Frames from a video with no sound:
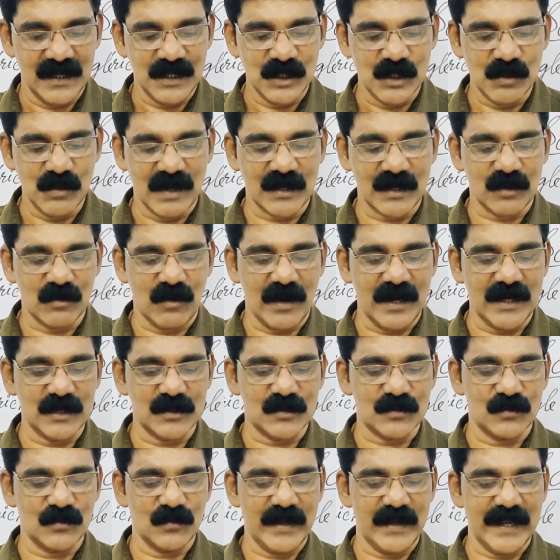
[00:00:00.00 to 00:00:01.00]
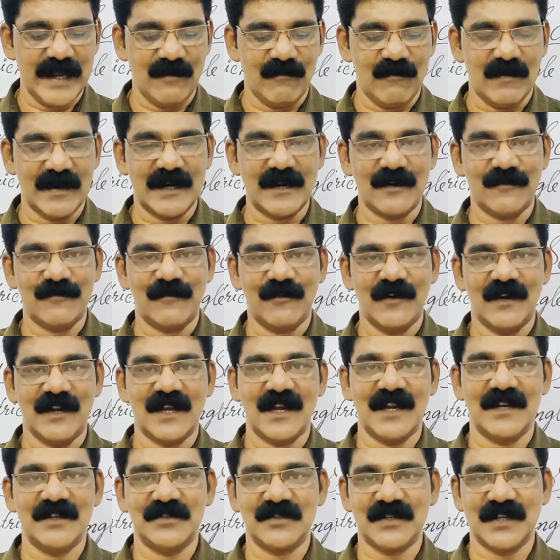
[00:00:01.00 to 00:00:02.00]
You are going to a wonderful
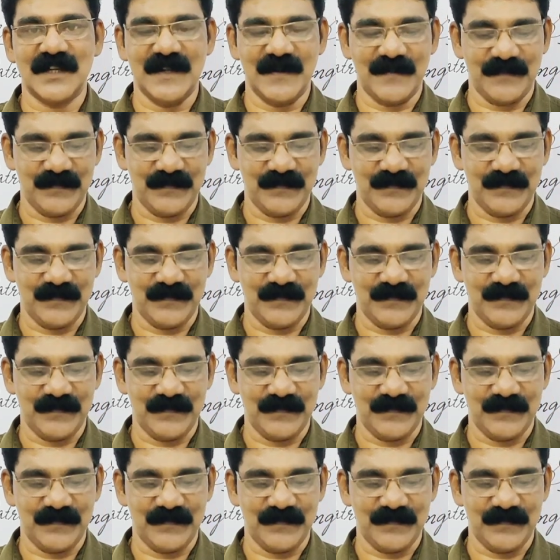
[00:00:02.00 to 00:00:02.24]
country.